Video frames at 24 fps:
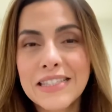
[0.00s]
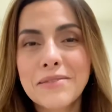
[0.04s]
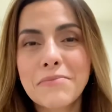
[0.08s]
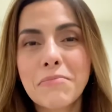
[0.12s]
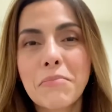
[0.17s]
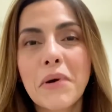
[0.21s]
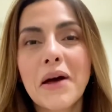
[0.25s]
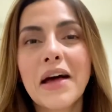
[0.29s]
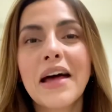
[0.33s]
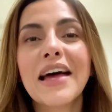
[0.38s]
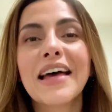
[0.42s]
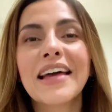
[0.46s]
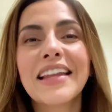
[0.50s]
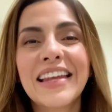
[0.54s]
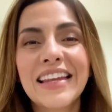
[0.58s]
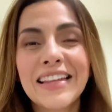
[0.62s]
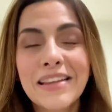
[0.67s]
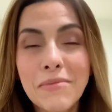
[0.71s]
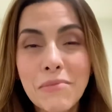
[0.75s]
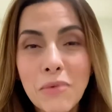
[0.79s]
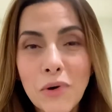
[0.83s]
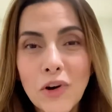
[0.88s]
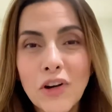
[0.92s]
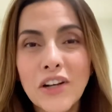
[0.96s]
but in
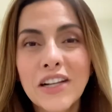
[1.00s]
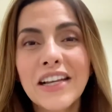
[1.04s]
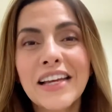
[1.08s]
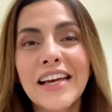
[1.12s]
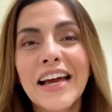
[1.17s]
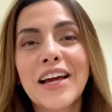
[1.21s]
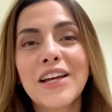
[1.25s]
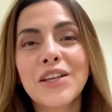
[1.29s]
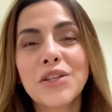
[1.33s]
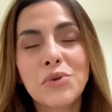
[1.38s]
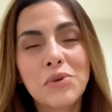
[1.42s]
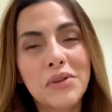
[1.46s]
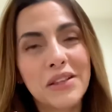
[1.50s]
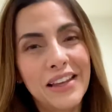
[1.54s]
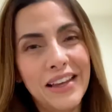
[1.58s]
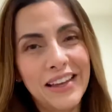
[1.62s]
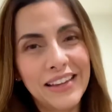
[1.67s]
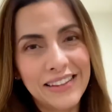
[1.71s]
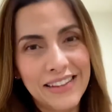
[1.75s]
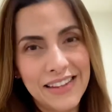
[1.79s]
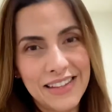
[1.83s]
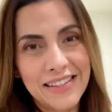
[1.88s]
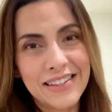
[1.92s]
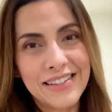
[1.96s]
the morning I do it like
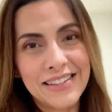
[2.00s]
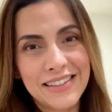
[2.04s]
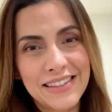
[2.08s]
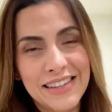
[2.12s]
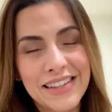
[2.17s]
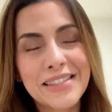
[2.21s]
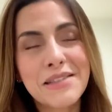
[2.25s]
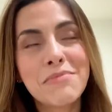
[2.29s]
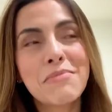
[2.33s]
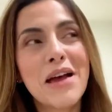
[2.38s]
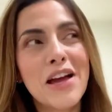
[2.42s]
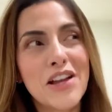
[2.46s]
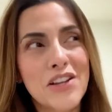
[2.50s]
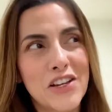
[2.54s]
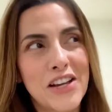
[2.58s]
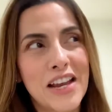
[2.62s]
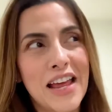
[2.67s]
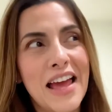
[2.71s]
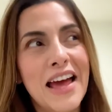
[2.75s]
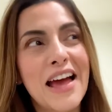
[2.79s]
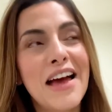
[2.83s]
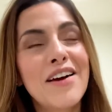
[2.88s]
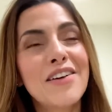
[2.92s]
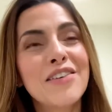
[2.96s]
this. Because imagine, I
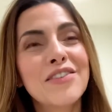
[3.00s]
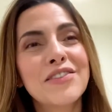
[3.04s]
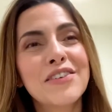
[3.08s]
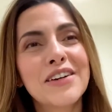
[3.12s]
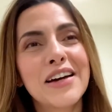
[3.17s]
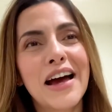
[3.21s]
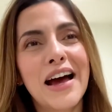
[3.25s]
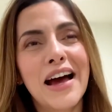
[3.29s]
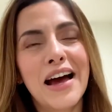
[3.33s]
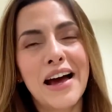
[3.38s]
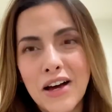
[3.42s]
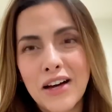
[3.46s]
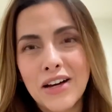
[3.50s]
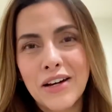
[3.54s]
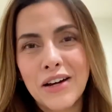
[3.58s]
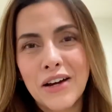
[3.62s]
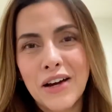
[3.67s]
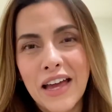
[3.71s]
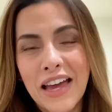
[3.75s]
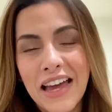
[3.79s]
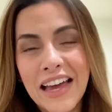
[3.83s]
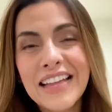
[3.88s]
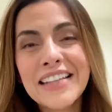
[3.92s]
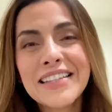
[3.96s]
have a
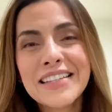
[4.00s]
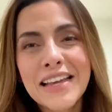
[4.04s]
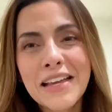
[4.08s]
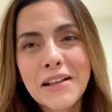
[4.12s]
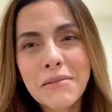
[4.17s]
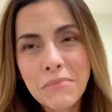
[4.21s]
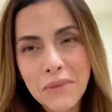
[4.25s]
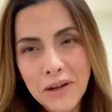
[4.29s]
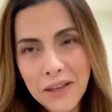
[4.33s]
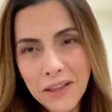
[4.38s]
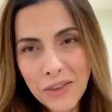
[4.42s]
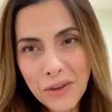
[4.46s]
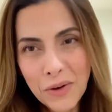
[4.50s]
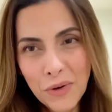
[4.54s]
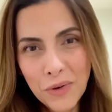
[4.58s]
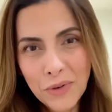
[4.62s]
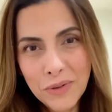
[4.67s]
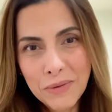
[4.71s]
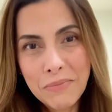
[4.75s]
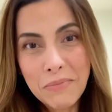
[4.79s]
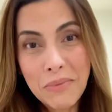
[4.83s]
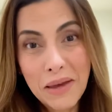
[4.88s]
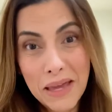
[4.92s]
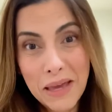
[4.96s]
18 month
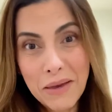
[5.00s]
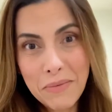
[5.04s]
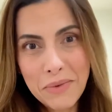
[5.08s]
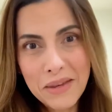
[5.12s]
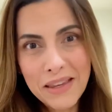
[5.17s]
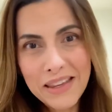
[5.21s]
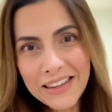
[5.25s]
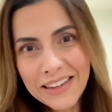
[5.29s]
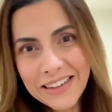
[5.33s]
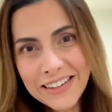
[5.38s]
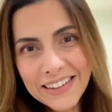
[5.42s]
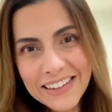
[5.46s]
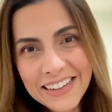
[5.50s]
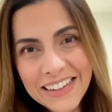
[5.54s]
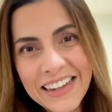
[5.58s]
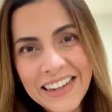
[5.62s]
old baby here